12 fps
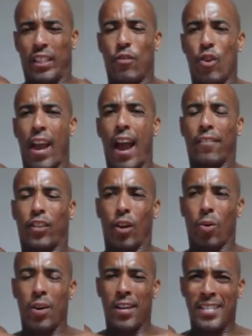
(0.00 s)
Rest if you
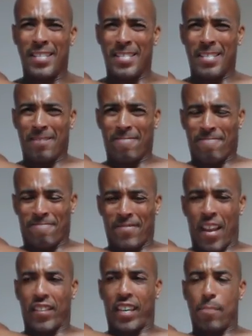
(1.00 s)
have to,
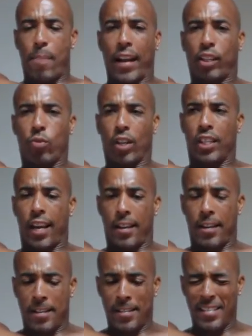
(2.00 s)
and then get back to
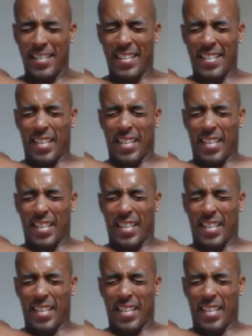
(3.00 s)
it again.